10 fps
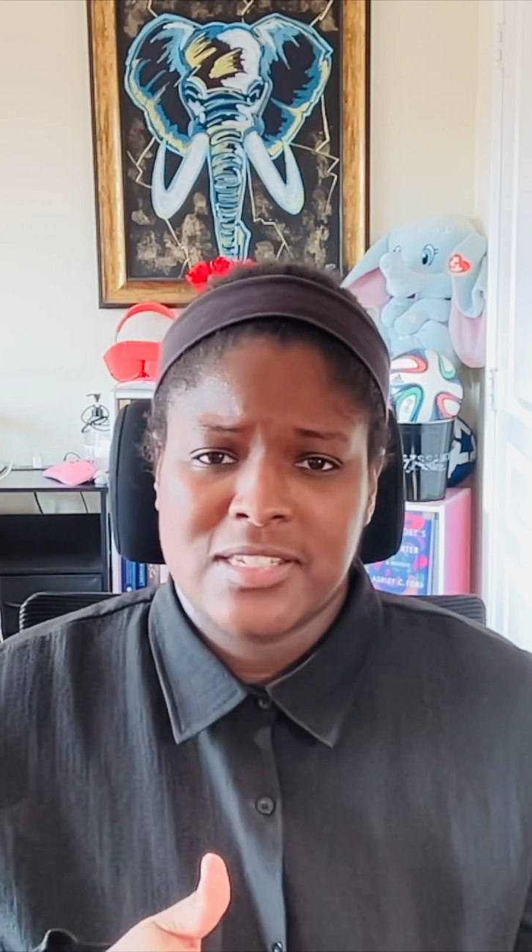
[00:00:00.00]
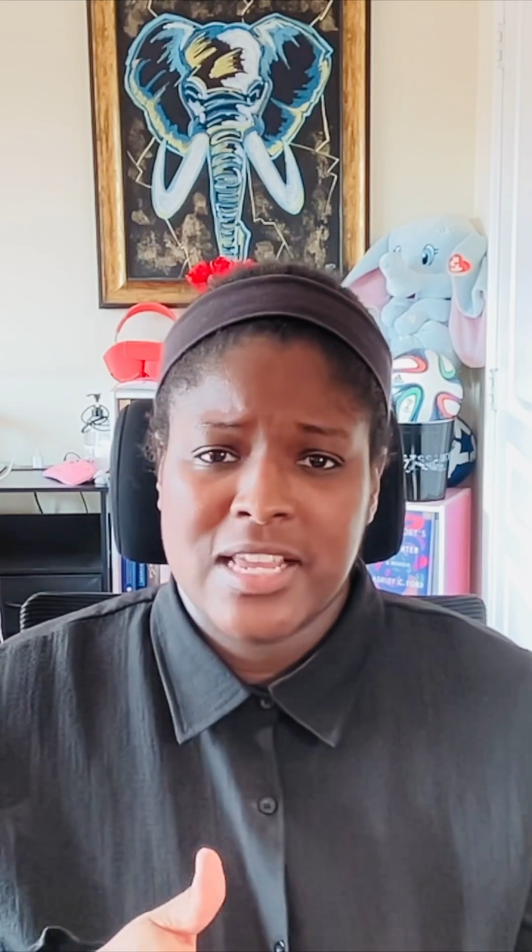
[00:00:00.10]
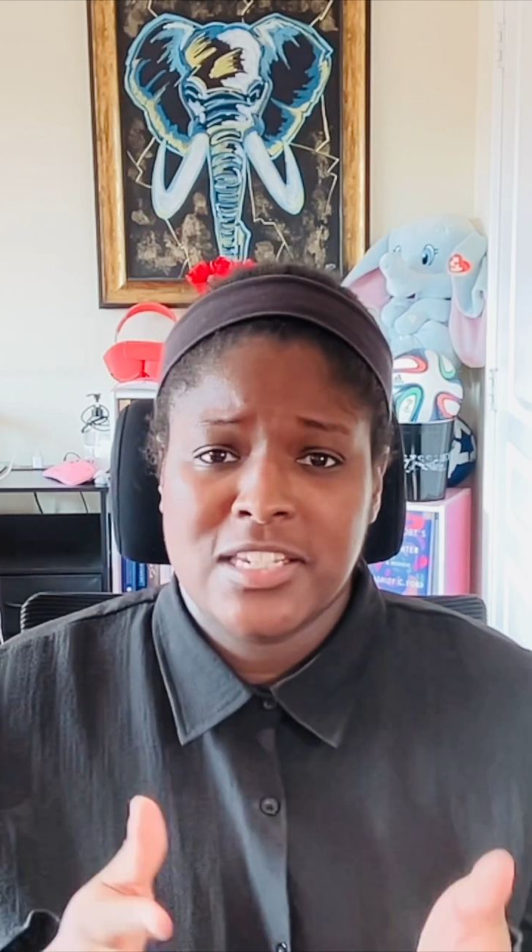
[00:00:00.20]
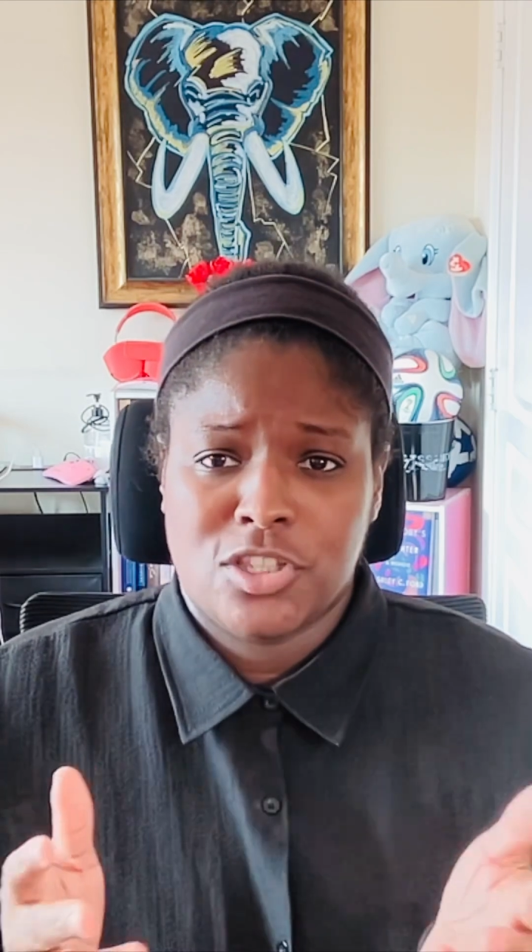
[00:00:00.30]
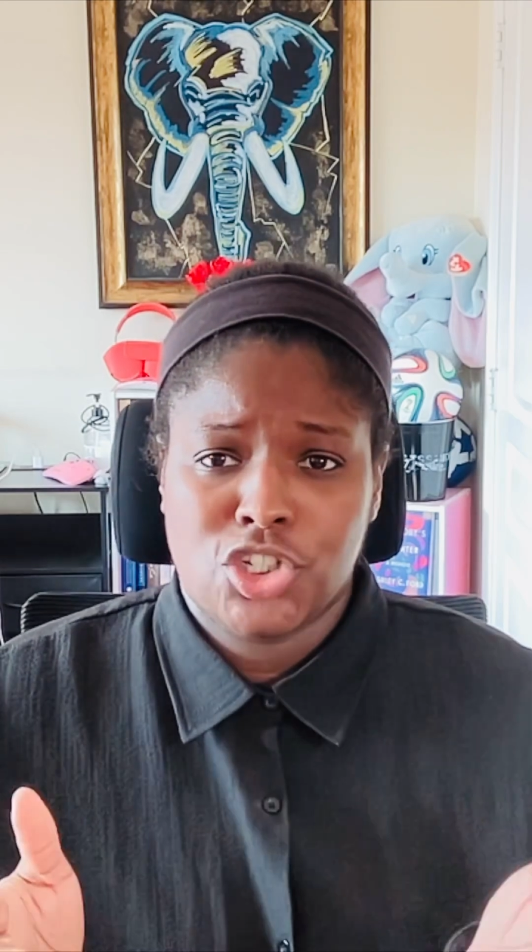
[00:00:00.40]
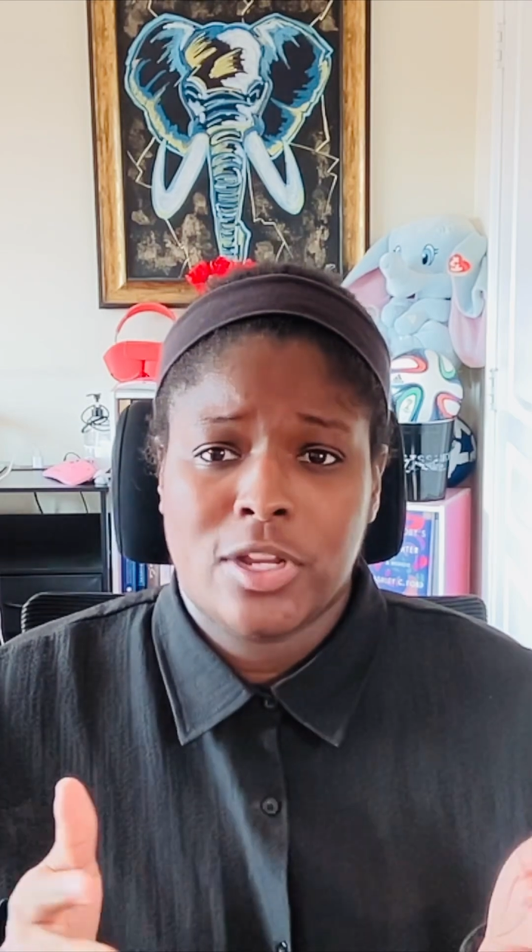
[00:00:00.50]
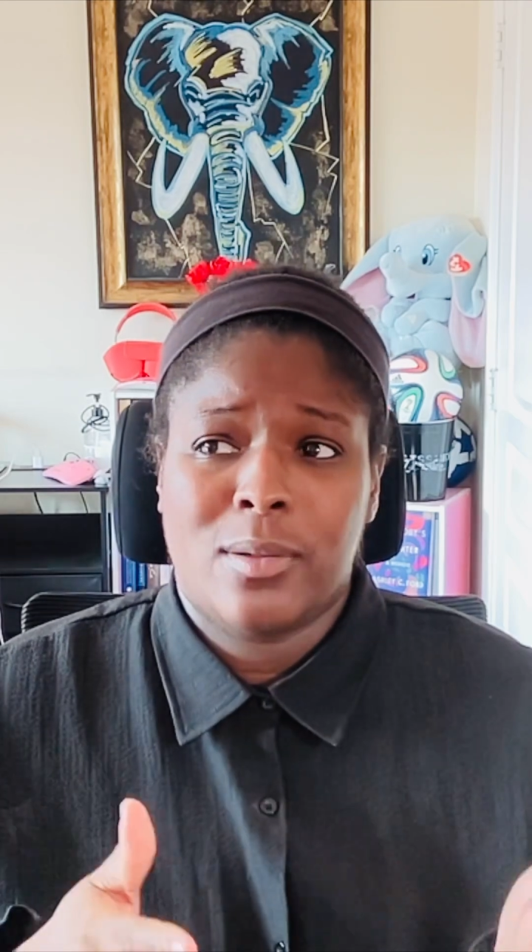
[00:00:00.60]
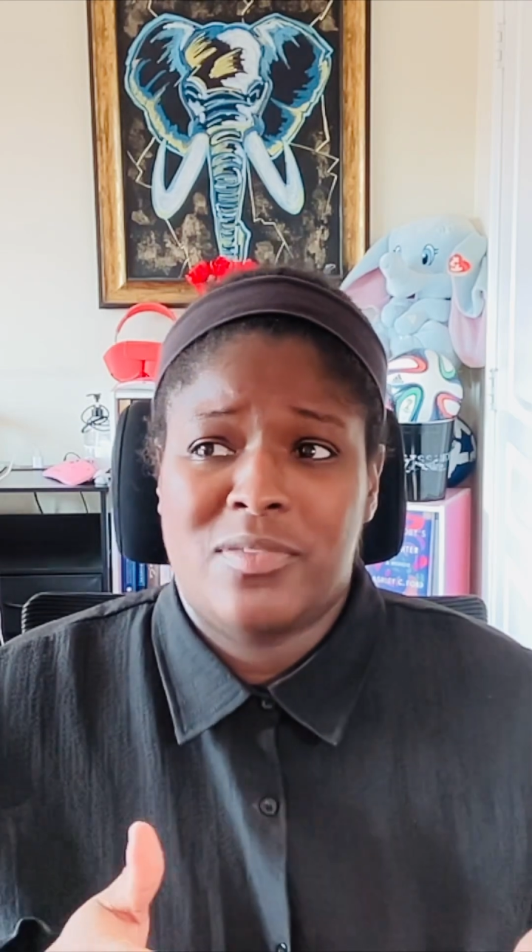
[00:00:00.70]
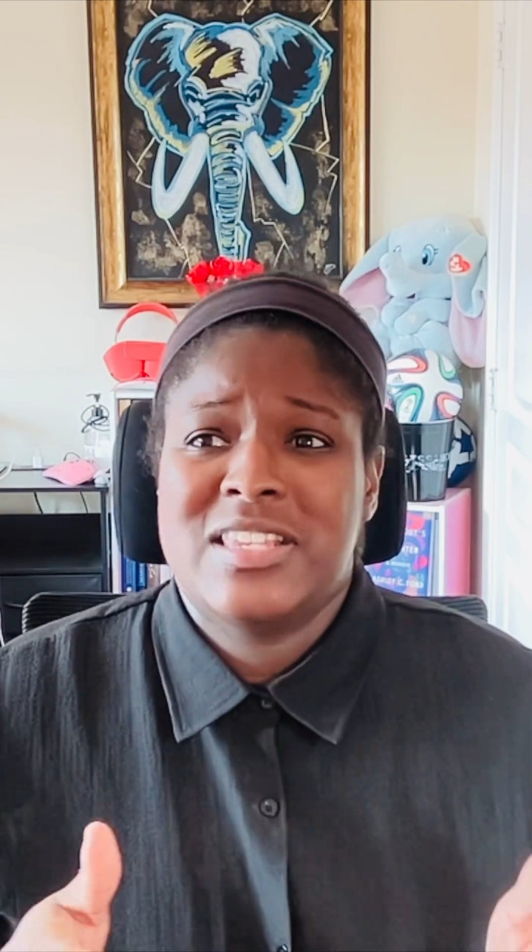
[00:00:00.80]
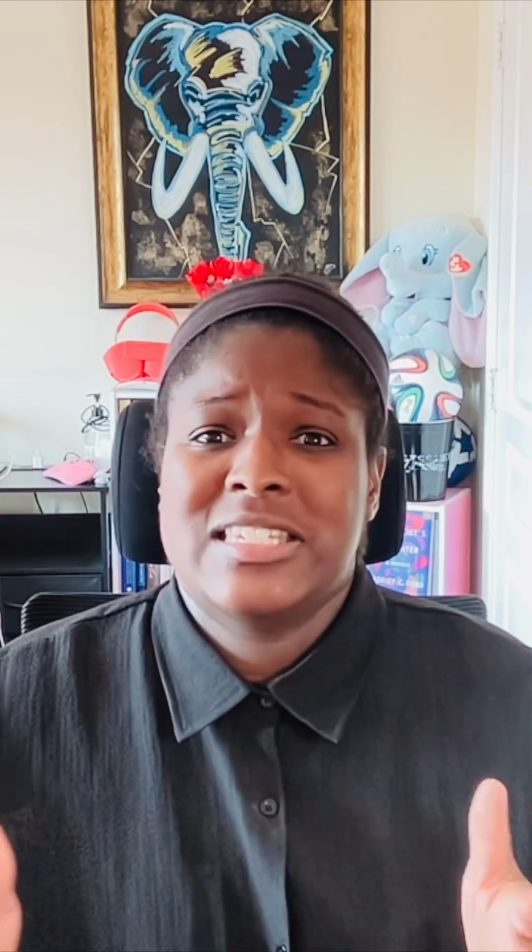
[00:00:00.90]
into the show
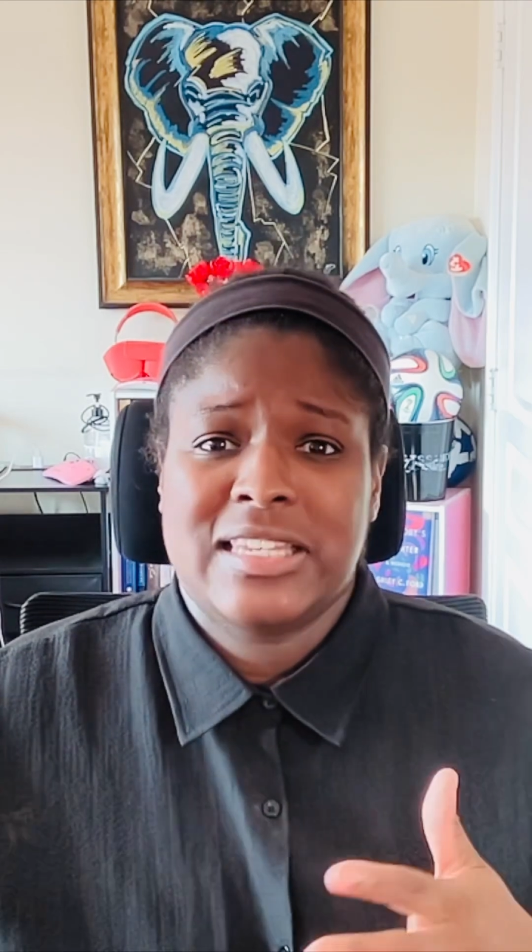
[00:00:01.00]
this